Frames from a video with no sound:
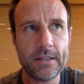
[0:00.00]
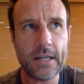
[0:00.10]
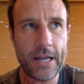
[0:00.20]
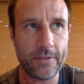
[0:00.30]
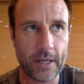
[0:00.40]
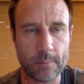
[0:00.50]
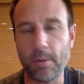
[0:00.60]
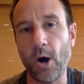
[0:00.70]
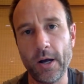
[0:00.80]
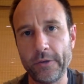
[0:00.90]
and like
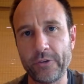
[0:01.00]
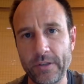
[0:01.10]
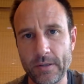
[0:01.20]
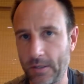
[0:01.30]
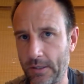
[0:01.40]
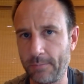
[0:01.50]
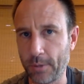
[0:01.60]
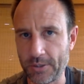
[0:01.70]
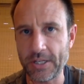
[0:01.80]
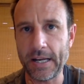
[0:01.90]
pause and
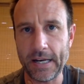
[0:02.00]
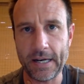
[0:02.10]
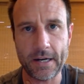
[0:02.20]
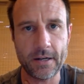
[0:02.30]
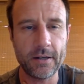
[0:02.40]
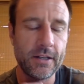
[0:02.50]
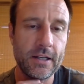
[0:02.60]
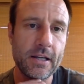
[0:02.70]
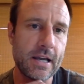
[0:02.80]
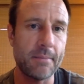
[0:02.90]
put dead air.
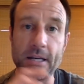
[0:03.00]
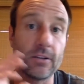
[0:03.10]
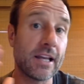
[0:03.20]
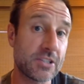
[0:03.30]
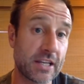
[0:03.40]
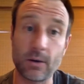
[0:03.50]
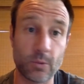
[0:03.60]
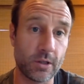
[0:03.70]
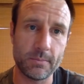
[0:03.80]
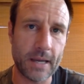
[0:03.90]
I mean, unless I get
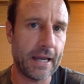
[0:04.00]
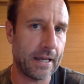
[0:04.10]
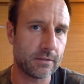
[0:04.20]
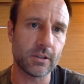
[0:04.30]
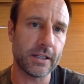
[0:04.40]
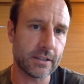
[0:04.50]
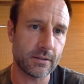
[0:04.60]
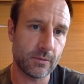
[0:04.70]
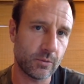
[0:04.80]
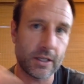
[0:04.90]
really mad, like
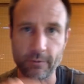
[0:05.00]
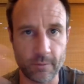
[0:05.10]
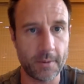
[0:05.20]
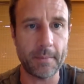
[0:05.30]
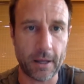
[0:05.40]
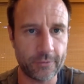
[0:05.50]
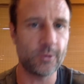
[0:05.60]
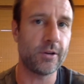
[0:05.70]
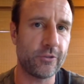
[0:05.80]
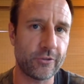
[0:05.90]
from the mouth
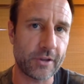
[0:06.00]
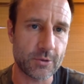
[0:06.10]
noises I